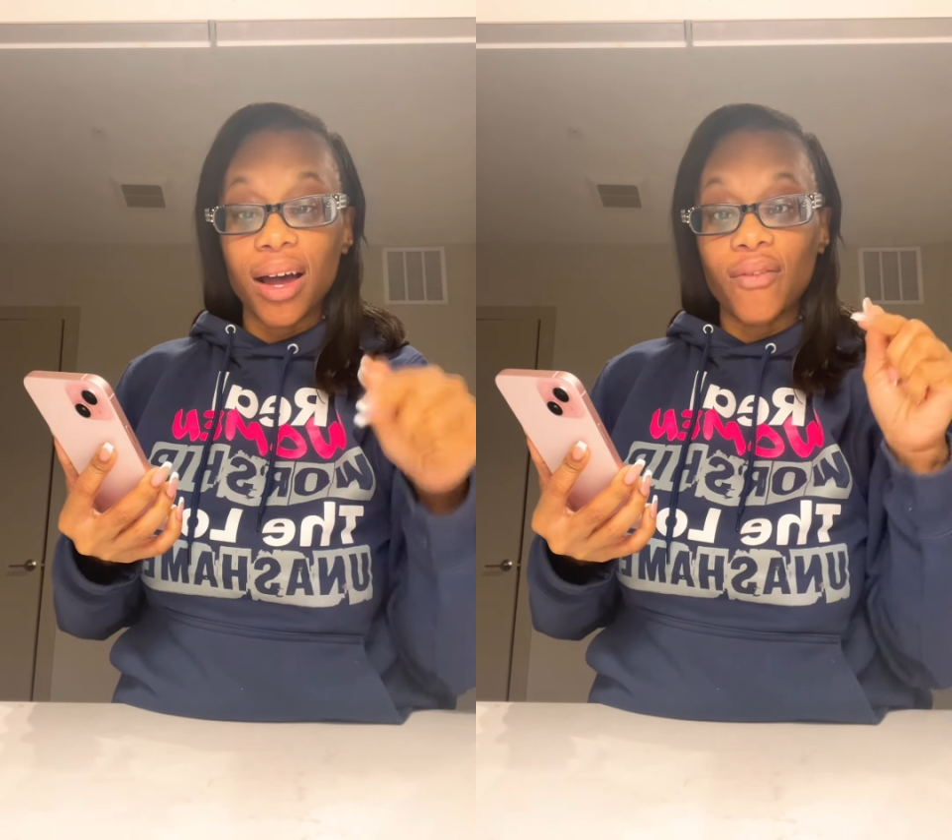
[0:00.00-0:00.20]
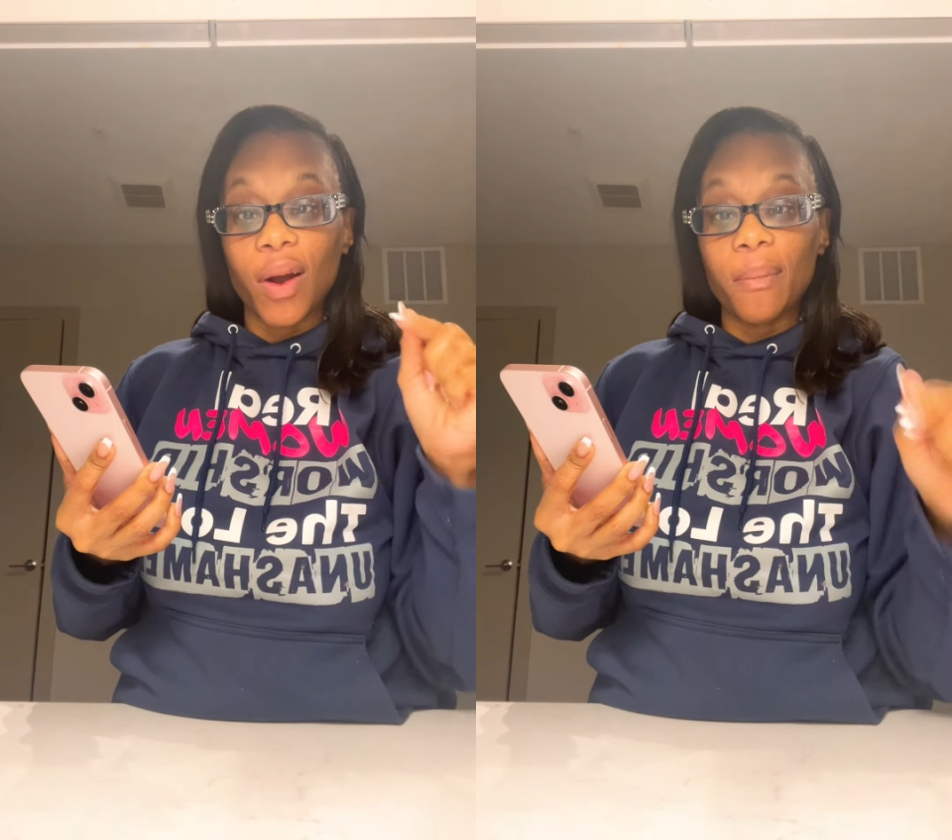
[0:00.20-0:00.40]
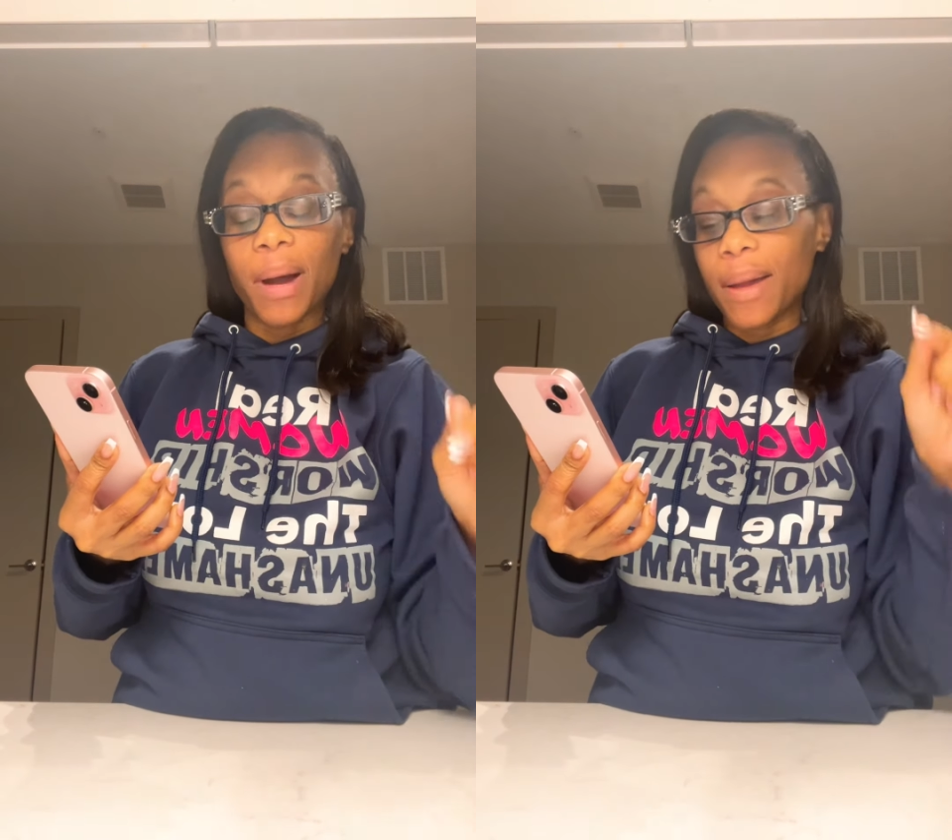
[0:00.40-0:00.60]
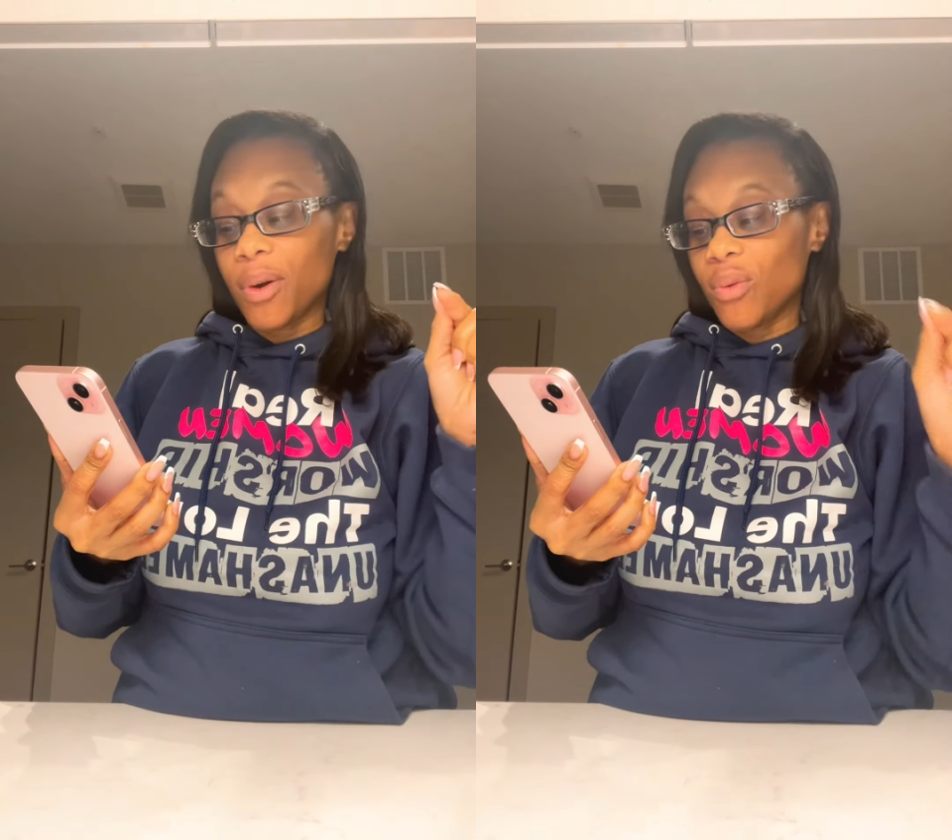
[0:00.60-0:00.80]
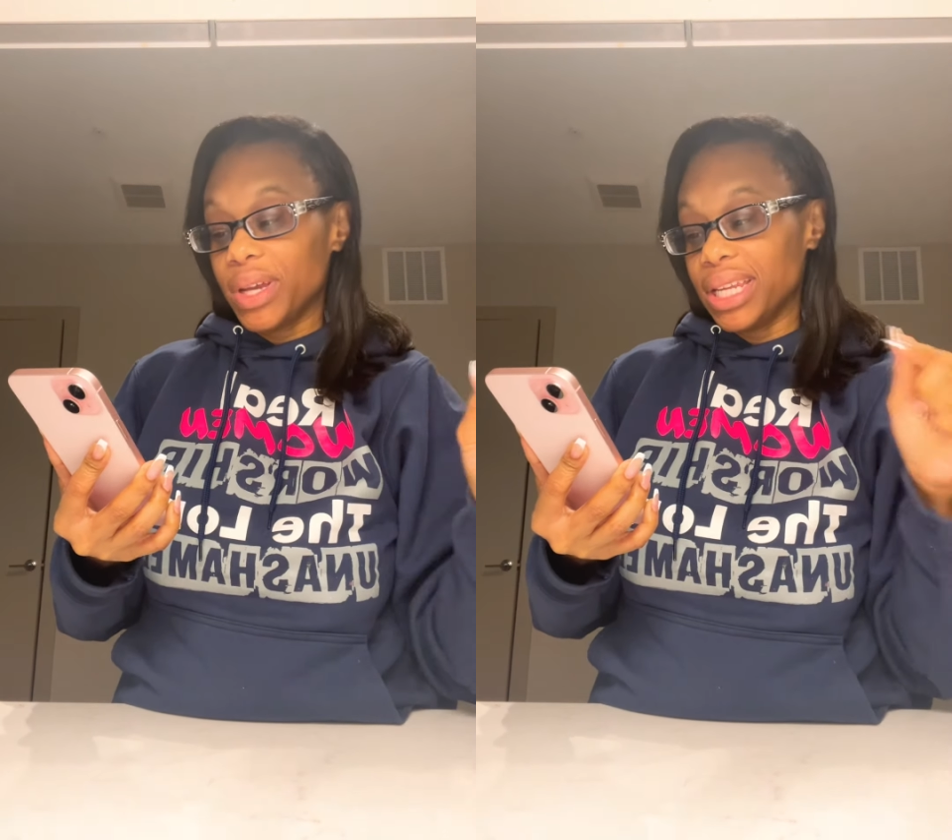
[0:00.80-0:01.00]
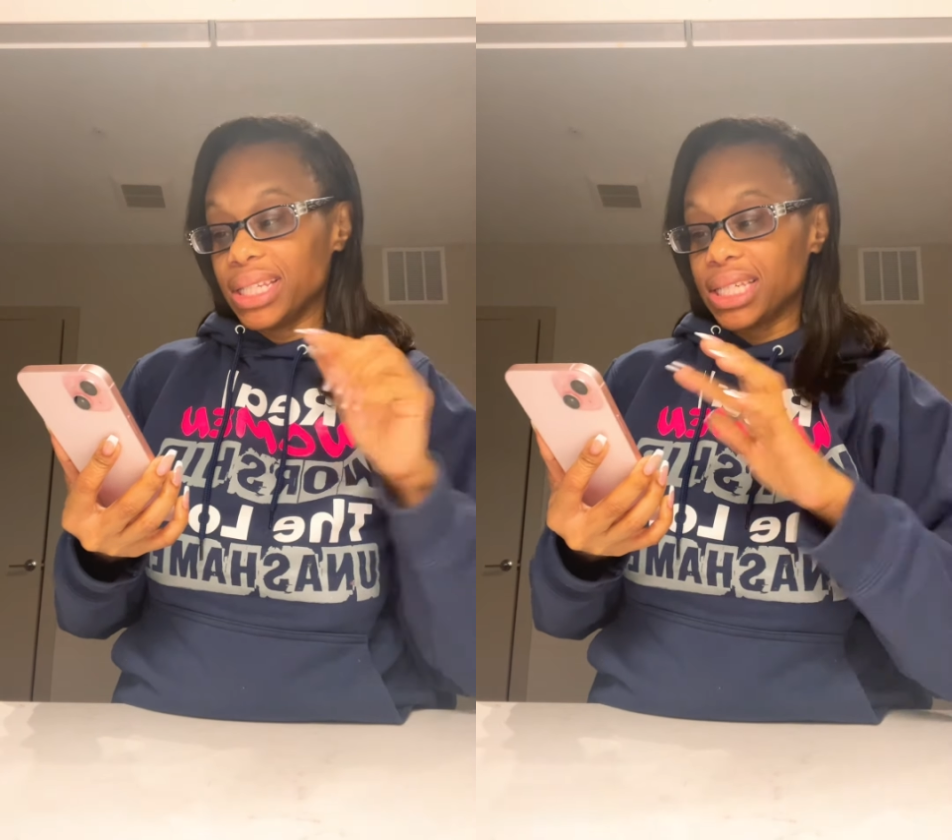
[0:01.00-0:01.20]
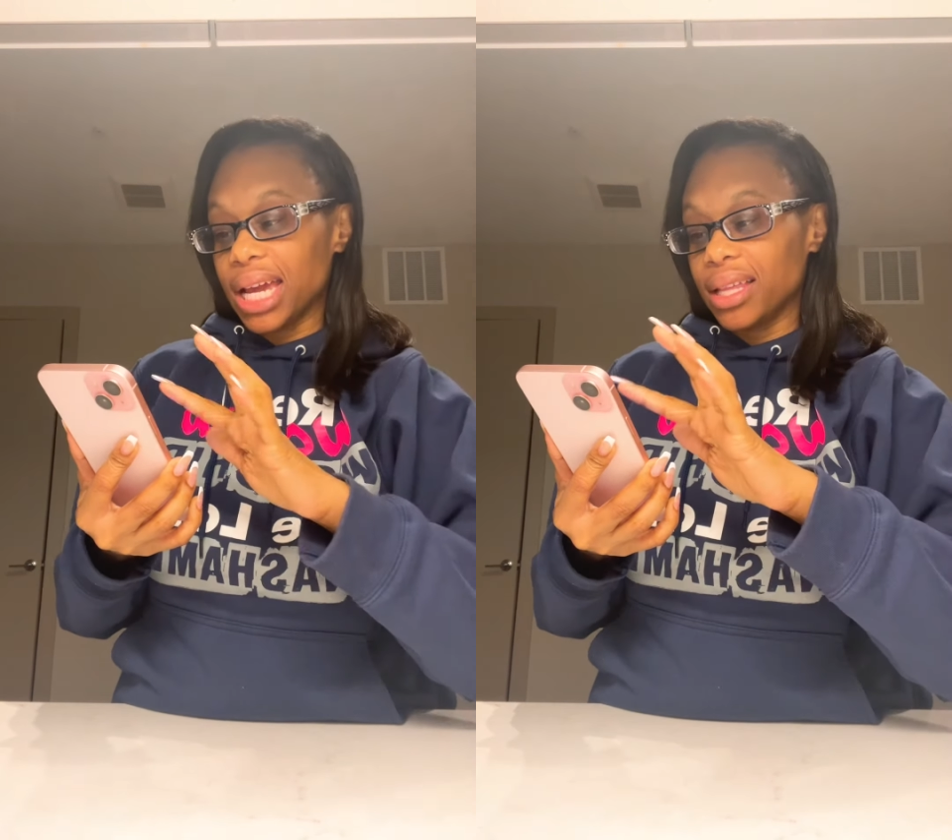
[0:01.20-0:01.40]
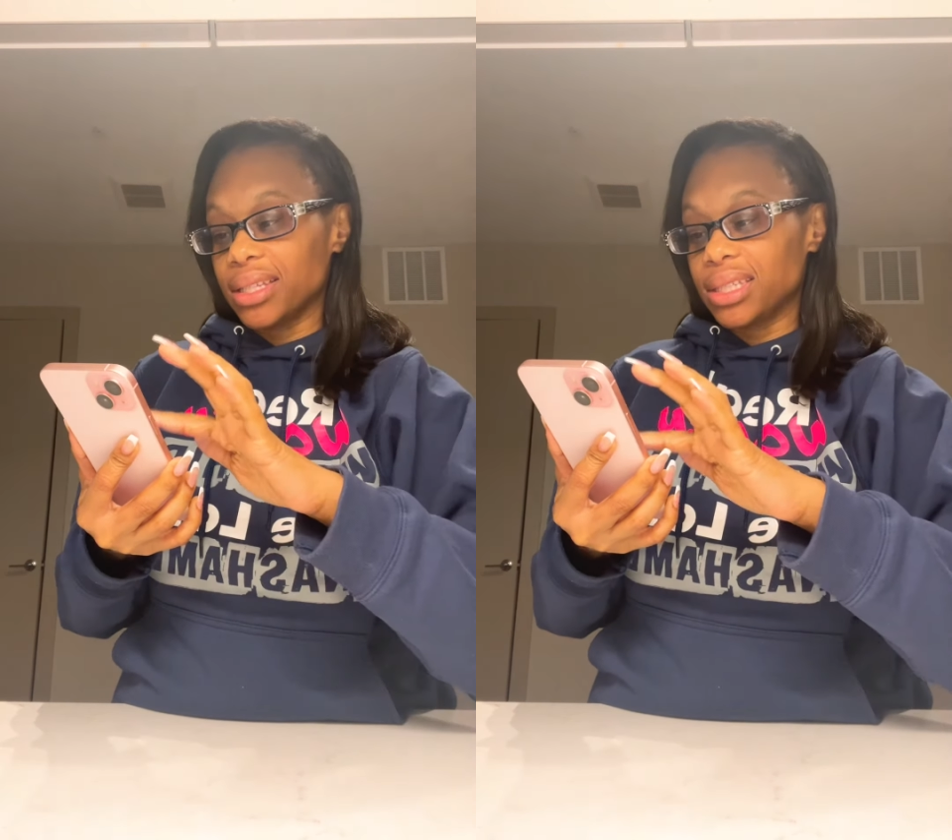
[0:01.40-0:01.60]
of our Bible reading
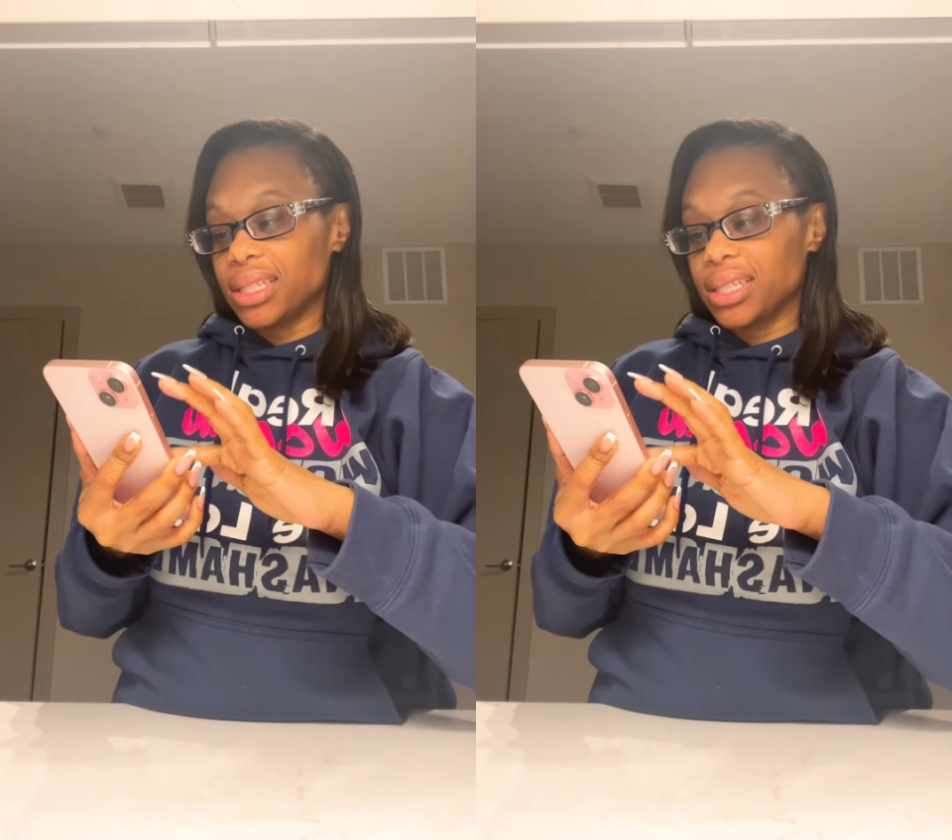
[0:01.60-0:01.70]
challenge.